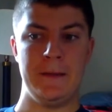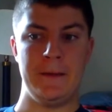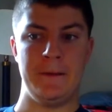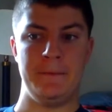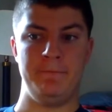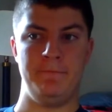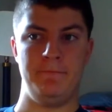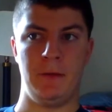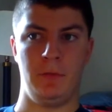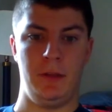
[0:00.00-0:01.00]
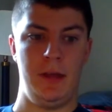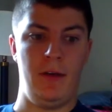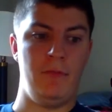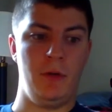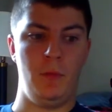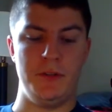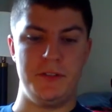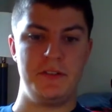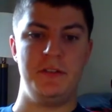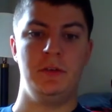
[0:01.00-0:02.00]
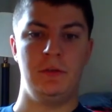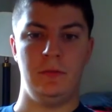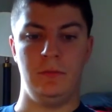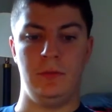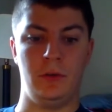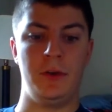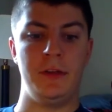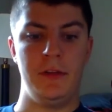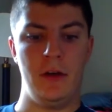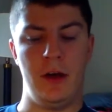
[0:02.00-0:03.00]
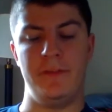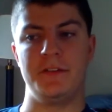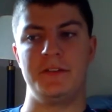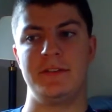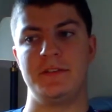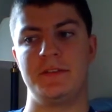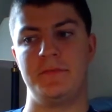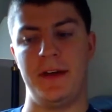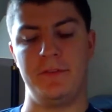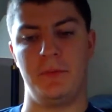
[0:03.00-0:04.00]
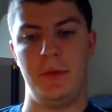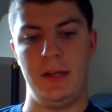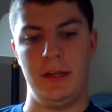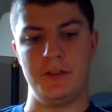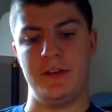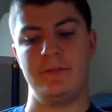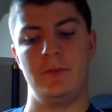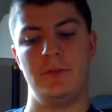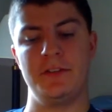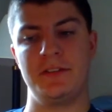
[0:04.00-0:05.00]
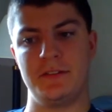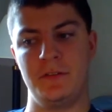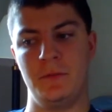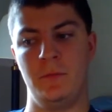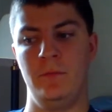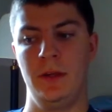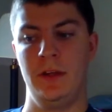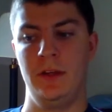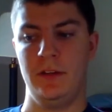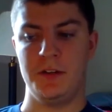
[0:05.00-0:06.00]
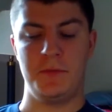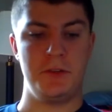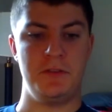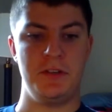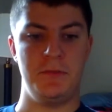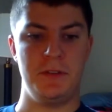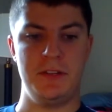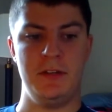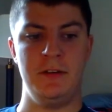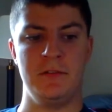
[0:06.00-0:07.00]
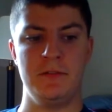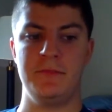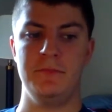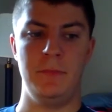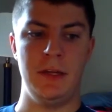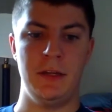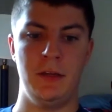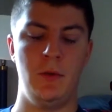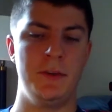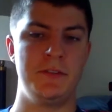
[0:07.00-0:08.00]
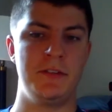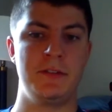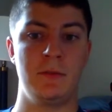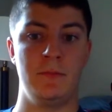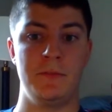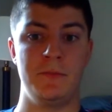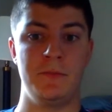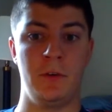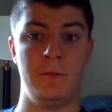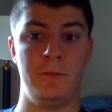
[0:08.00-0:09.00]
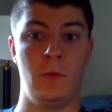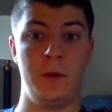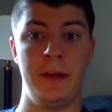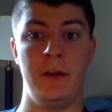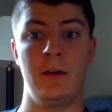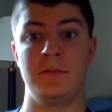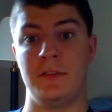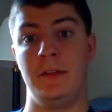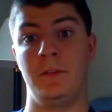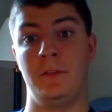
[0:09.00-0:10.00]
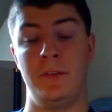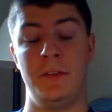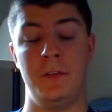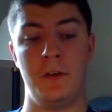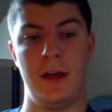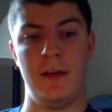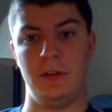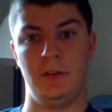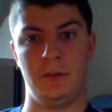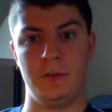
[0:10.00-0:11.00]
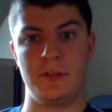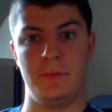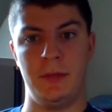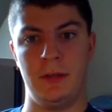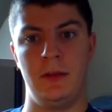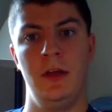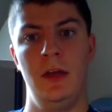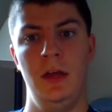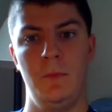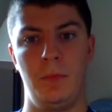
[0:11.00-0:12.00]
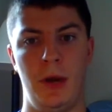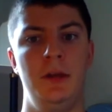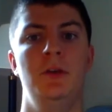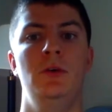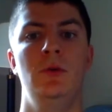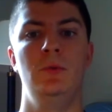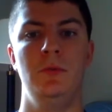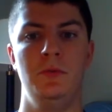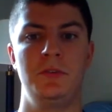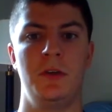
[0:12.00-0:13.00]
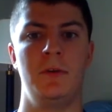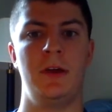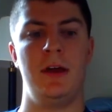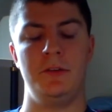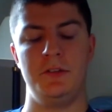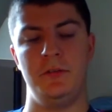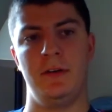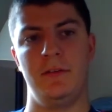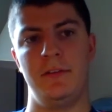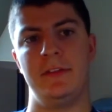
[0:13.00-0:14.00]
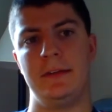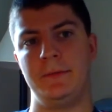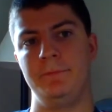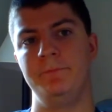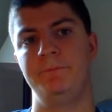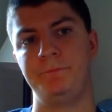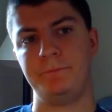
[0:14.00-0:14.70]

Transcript: And really, everyone's still learning the offensive system after being in Jeff Quinn's system, especially some of the seniors being in Quinn systems for 4 years, and then their fifth year having learned something brand new, new terminology, new everything.